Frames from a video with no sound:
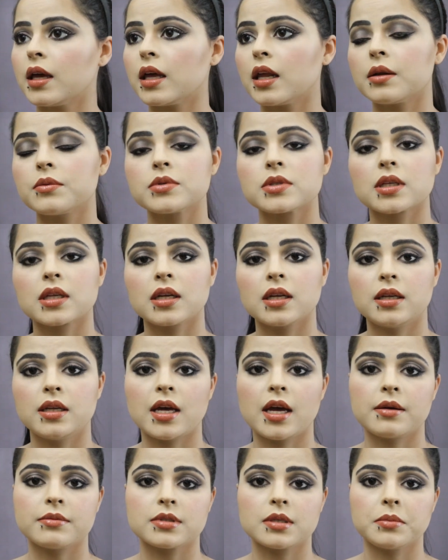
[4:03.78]
and I'm just gonna
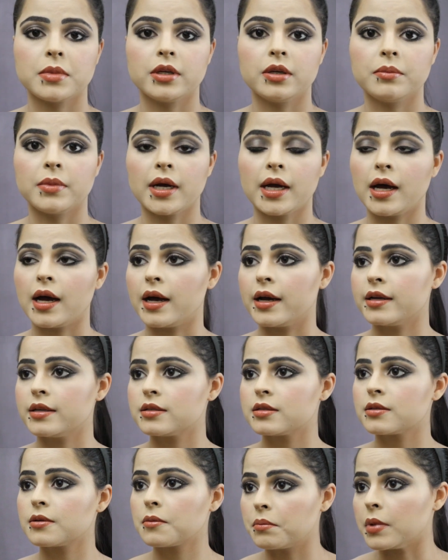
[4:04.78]
dab some under my
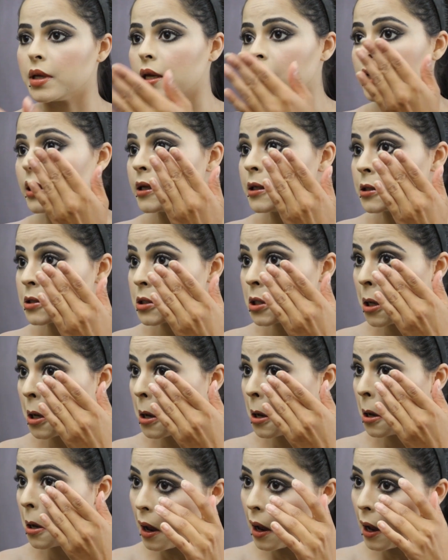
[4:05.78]
eyes because
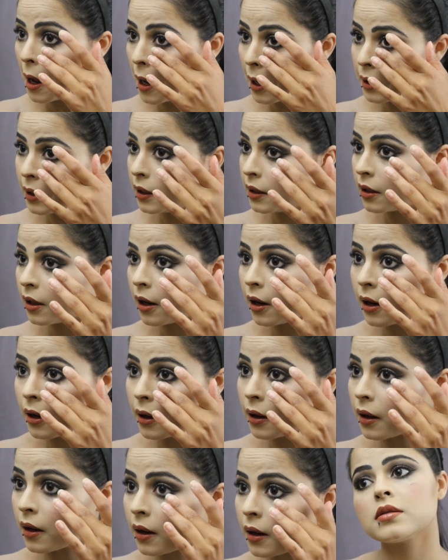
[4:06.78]
I need
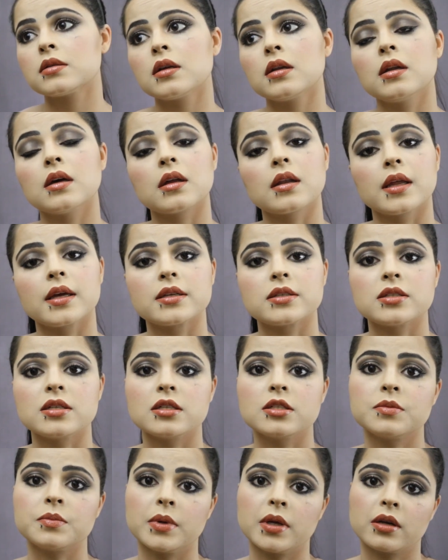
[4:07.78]
her to look like
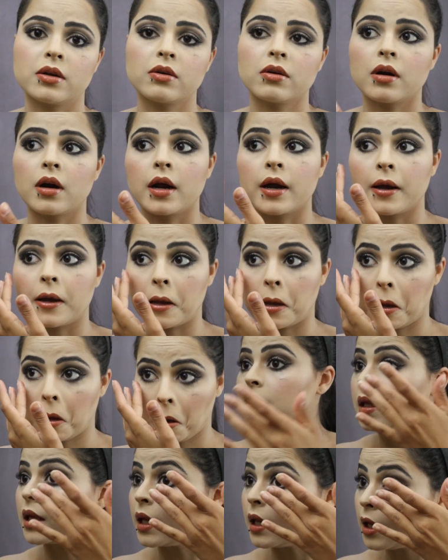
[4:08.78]
she's been
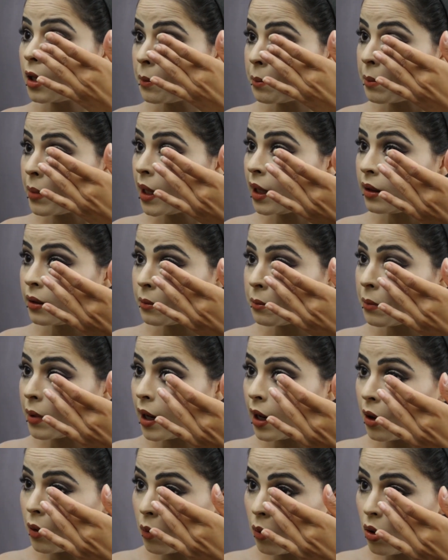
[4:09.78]
crying. Getting bitten
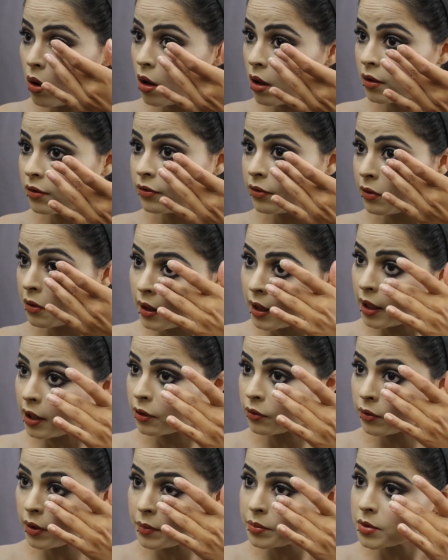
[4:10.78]
by a wolf
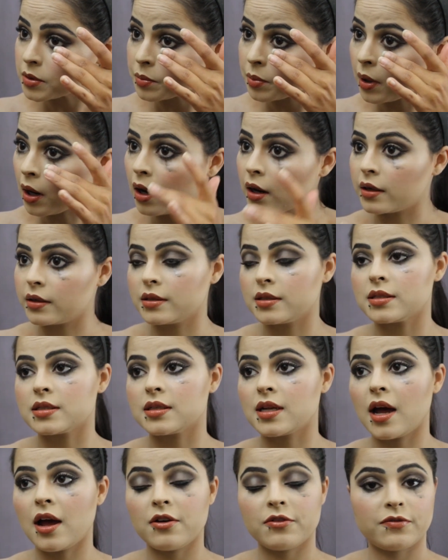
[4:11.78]
and ripped apart does
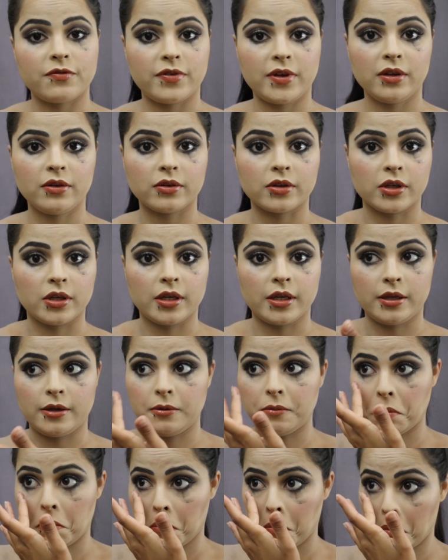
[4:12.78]
not feel good.
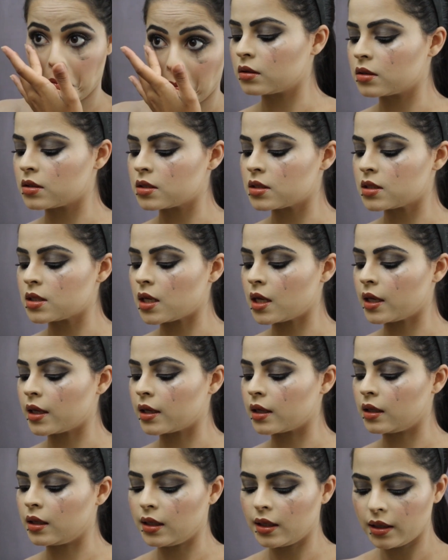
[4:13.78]
Just
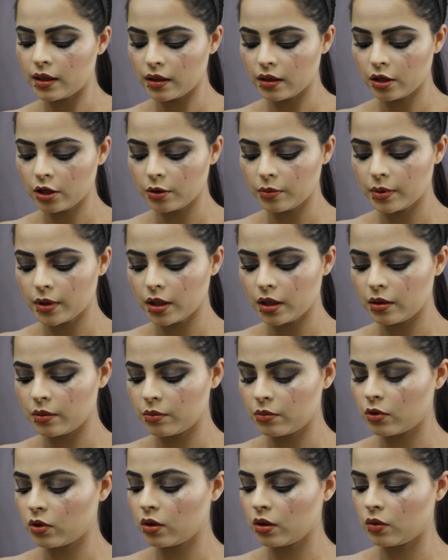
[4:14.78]
take a little
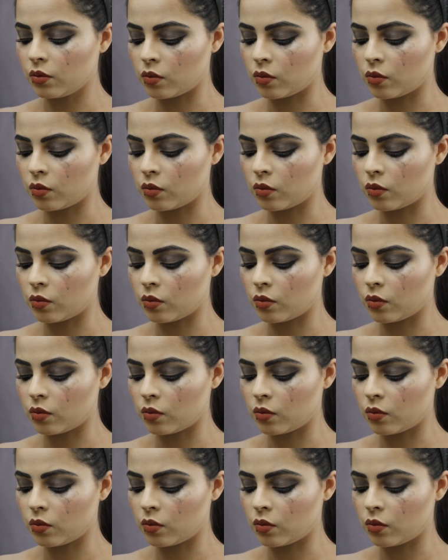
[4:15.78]
bit more